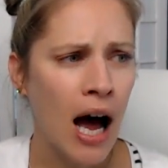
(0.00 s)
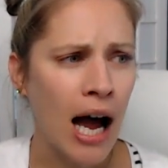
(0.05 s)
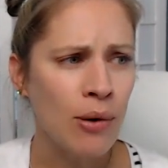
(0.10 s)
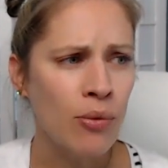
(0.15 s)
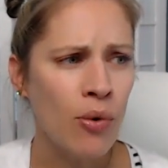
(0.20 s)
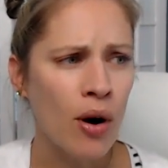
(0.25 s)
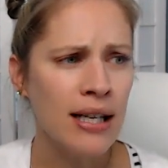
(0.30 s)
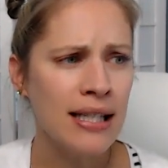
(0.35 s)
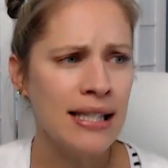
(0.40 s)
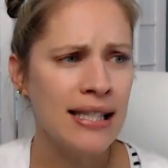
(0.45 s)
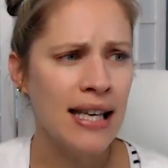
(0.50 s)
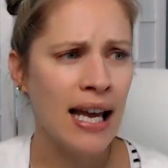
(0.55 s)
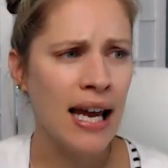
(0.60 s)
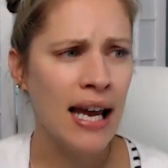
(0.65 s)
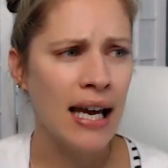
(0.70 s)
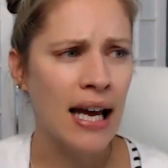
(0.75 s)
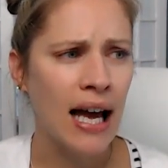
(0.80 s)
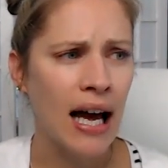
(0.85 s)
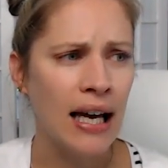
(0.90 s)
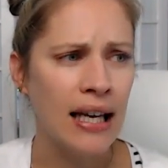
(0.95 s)
I want to
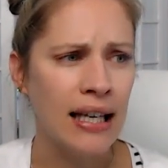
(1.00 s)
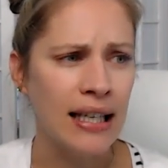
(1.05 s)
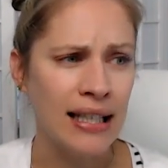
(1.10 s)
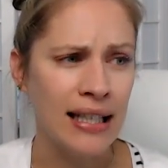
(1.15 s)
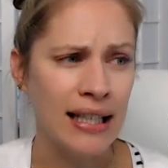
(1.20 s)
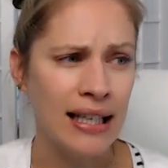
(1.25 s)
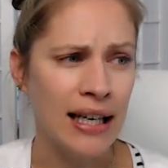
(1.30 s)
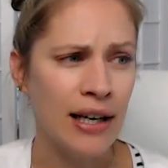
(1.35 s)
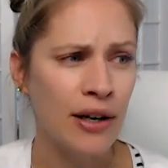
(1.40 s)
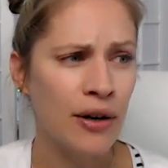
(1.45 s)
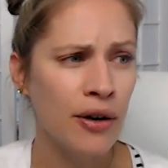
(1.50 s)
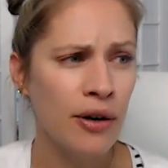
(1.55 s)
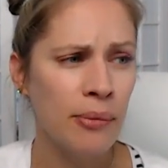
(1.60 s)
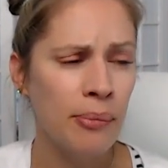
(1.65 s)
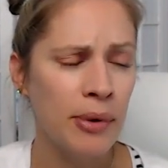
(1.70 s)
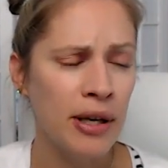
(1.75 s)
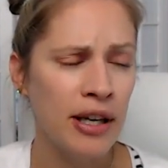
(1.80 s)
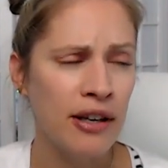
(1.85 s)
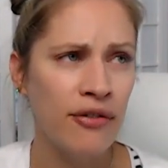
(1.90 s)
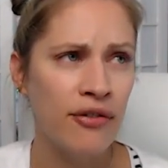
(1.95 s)
say a
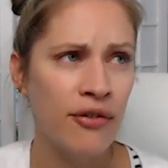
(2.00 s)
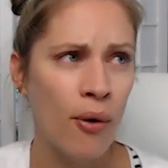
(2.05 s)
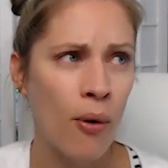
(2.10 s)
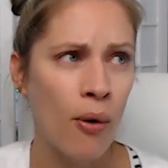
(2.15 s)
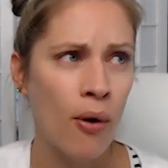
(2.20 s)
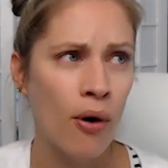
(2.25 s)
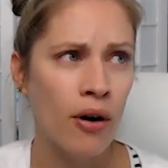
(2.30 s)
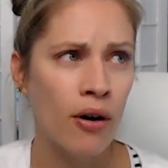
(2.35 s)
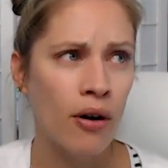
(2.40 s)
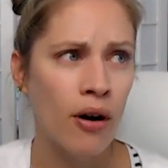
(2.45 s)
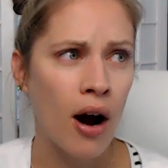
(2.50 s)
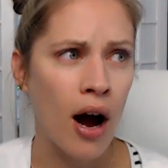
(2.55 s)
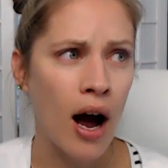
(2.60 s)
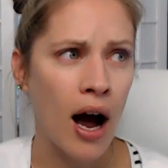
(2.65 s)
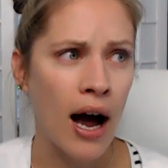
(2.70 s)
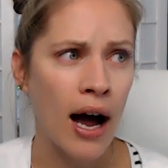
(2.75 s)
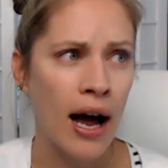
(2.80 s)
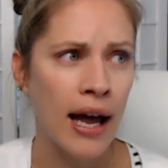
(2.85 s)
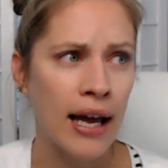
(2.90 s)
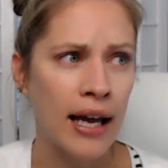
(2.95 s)
year before
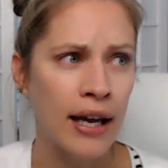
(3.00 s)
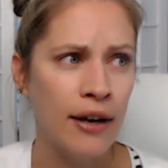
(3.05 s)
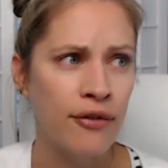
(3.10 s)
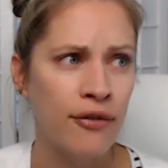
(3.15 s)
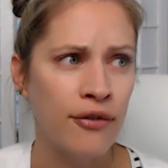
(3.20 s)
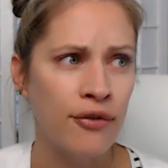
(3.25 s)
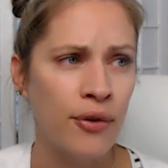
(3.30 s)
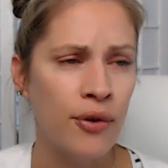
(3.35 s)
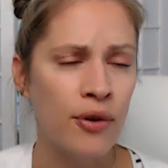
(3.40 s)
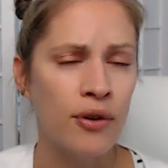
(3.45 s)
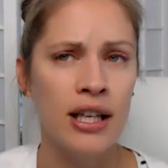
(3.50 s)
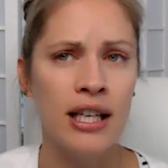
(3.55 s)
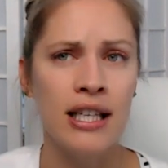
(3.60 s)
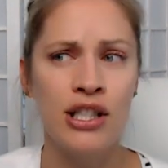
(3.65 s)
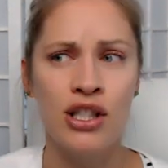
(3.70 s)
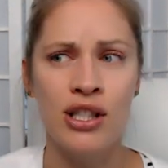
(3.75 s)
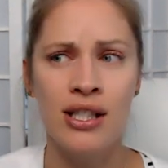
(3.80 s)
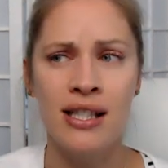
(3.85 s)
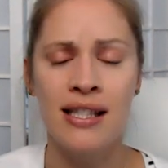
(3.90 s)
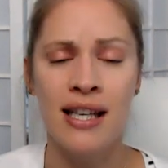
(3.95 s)
I
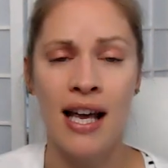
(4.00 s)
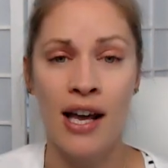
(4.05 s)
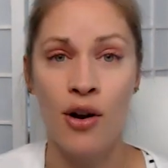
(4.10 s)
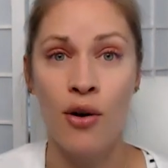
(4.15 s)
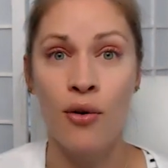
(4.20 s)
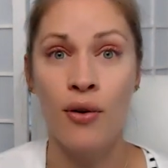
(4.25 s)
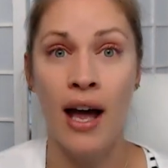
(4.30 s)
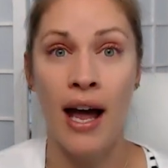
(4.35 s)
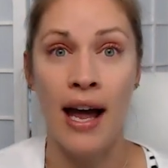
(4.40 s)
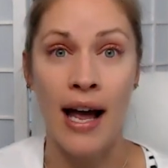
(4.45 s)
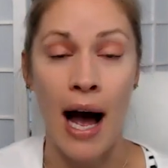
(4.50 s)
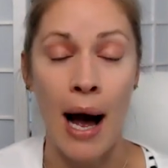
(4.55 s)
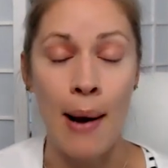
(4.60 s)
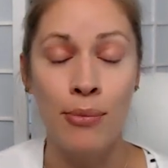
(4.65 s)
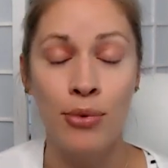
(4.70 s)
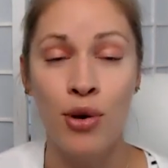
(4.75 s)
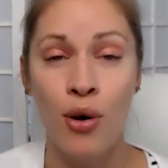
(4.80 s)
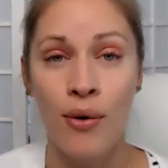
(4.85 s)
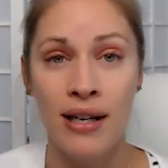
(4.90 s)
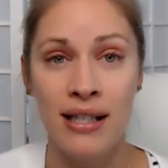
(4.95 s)
fully just said, okay,
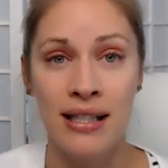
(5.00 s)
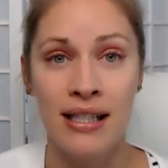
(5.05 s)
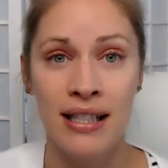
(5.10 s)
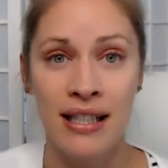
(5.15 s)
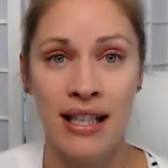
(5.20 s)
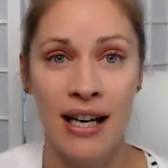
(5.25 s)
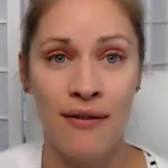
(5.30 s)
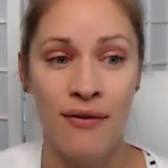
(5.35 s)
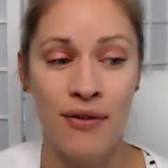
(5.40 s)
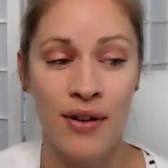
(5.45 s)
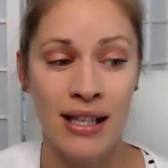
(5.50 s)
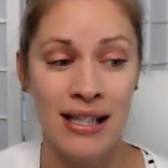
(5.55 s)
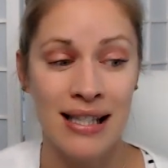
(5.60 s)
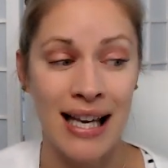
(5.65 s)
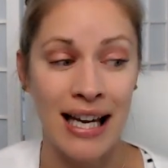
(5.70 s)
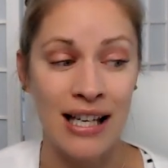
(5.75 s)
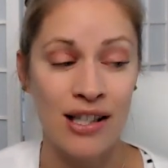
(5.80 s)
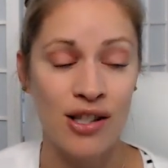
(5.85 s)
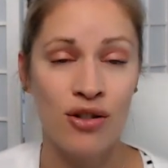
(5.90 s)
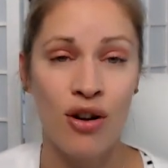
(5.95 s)
I'm going to give
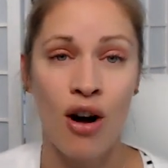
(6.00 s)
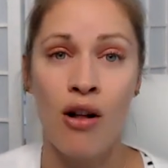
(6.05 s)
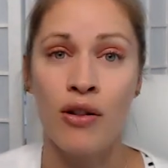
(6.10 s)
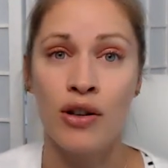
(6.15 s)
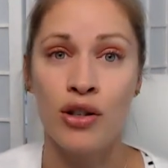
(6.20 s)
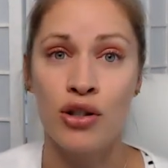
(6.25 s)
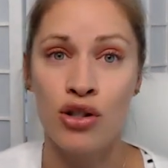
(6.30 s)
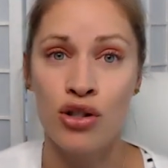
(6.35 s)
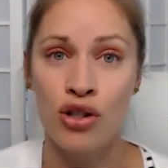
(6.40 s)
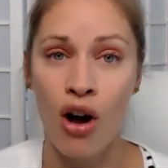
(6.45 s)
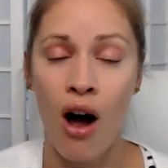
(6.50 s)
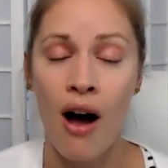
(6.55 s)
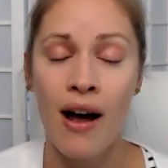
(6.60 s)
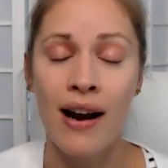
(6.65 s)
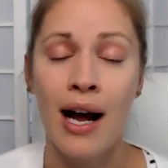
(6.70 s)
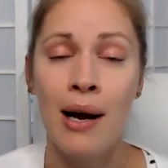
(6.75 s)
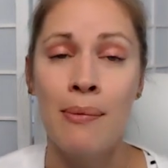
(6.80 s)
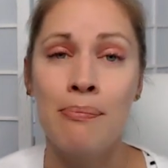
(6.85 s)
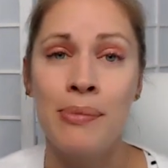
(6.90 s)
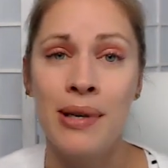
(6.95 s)
this a solid
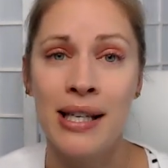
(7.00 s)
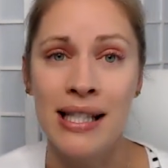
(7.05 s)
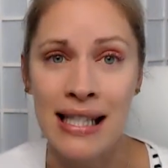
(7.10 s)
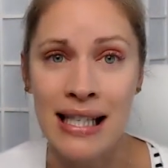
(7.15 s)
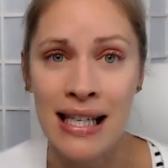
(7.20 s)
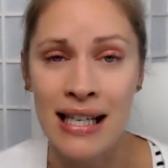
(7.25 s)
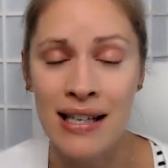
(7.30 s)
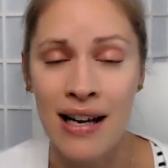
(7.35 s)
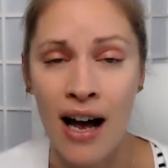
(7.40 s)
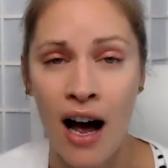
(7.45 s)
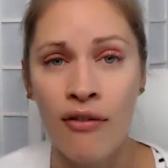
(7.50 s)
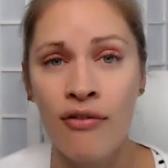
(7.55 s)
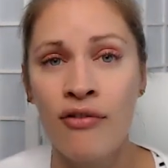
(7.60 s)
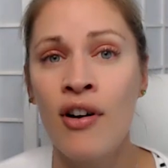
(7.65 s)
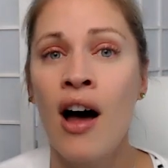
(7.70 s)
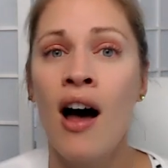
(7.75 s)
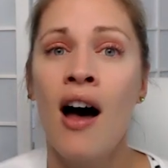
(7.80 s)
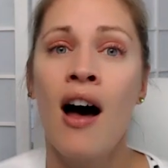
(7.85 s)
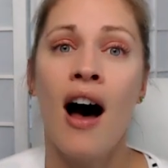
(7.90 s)
shot. I'm busy enough.